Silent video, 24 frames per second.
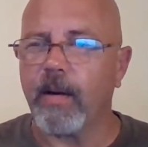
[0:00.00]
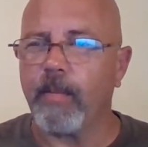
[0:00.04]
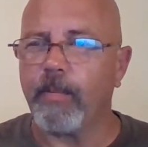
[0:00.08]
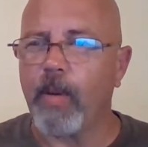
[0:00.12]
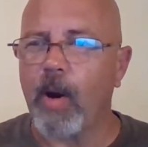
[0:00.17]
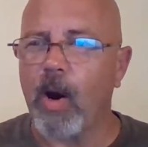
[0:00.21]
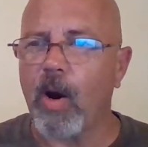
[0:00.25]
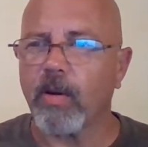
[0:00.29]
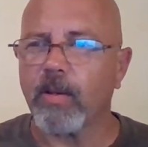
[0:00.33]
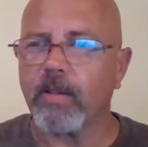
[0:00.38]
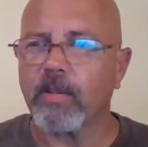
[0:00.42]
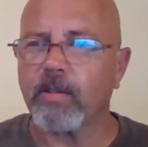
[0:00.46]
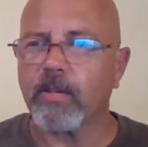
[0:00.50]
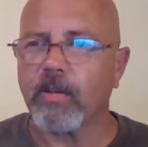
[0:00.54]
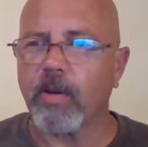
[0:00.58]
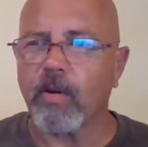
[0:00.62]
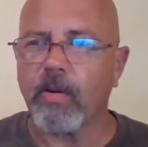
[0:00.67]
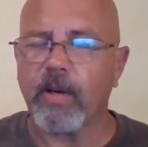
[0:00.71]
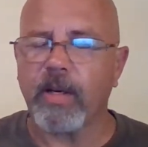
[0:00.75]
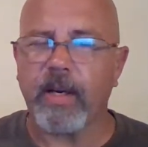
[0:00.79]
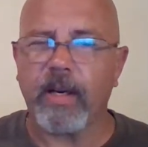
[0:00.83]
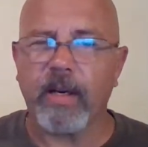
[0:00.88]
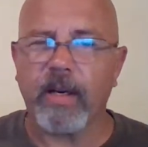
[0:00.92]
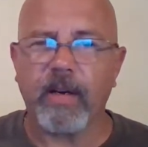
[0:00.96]
upon
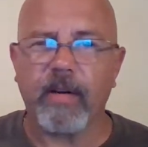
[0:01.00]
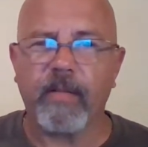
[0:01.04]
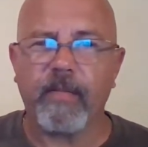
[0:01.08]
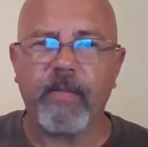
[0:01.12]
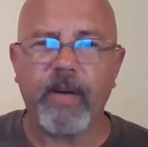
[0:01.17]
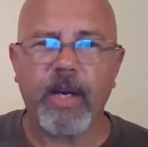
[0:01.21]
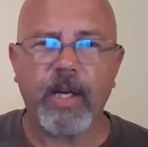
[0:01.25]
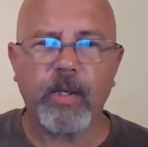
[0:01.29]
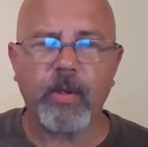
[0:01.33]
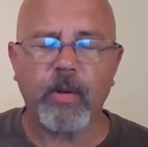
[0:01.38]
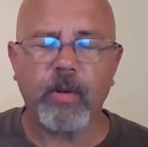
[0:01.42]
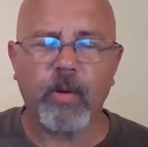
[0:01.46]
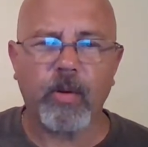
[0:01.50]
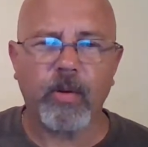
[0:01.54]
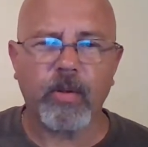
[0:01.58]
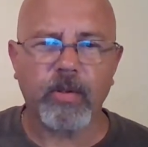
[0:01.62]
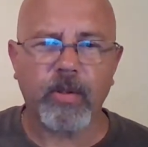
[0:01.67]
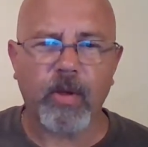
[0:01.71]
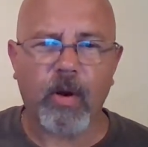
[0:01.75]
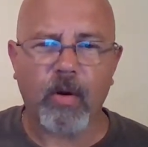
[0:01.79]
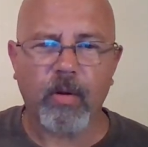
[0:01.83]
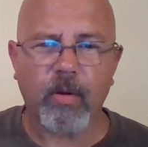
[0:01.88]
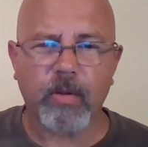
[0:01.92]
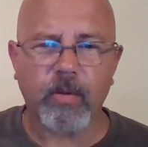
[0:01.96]
certain
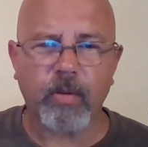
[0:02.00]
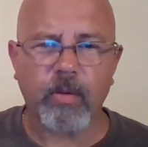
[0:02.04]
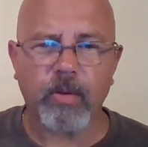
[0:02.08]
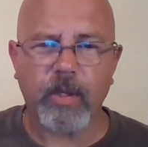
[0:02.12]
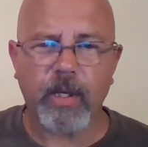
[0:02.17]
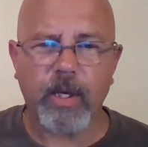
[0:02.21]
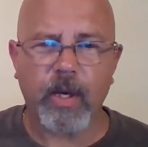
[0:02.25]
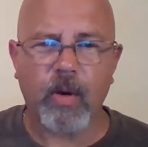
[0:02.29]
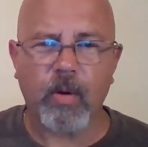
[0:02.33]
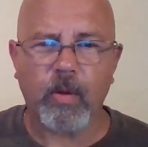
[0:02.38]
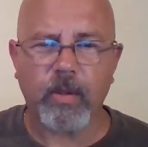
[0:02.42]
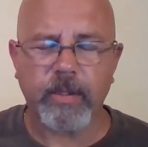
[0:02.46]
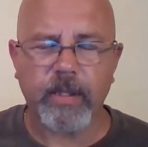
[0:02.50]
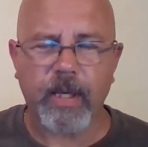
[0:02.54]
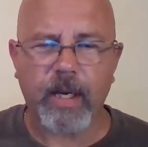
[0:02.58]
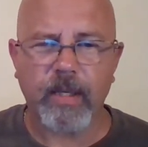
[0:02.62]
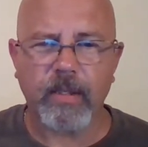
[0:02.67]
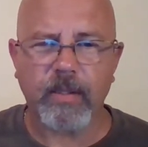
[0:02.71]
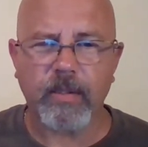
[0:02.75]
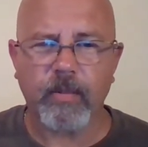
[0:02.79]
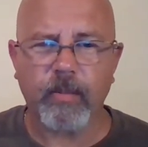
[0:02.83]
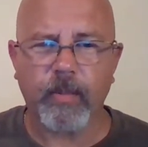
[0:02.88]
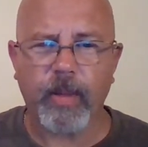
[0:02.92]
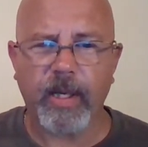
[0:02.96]
individuals all through the Old
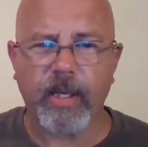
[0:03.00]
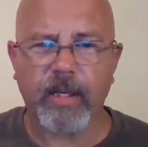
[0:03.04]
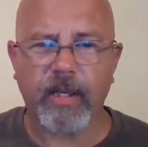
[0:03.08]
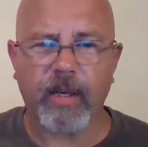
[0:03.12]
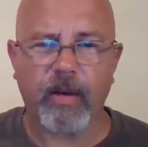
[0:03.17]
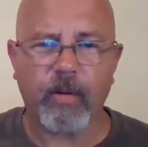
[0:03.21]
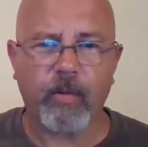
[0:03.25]
Testament,